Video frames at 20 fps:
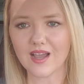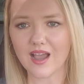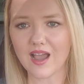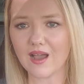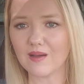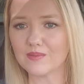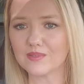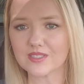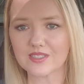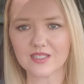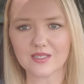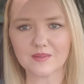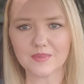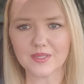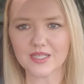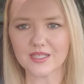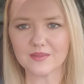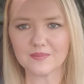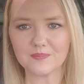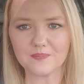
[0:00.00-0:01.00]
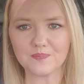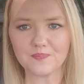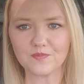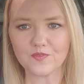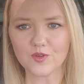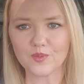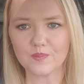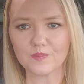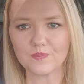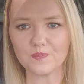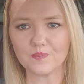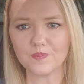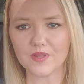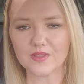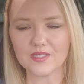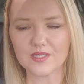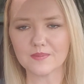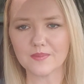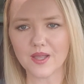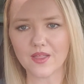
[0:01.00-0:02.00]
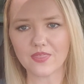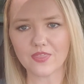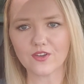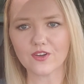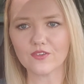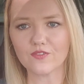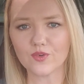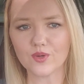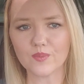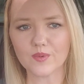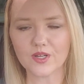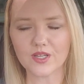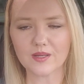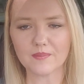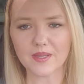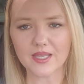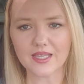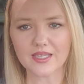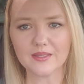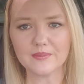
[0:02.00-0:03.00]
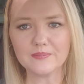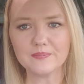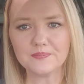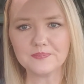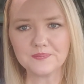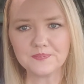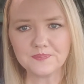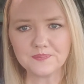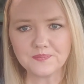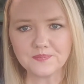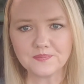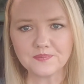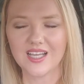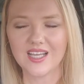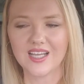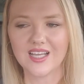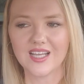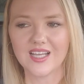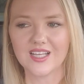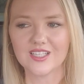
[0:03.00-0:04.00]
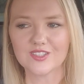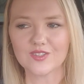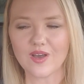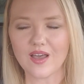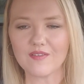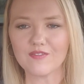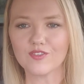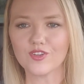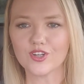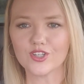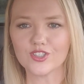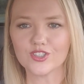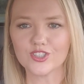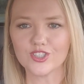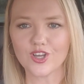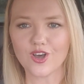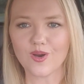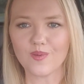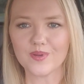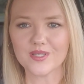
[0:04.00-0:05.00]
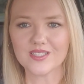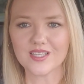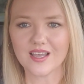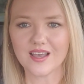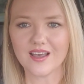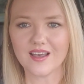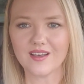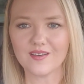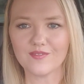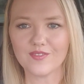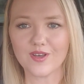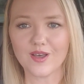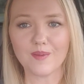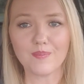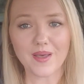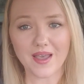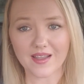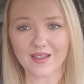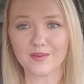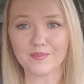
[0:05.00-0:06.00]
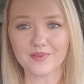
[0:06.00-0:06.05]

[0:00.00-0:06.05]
I was going to be from month to month, or if we were going to make it. So I've learned to always have a backup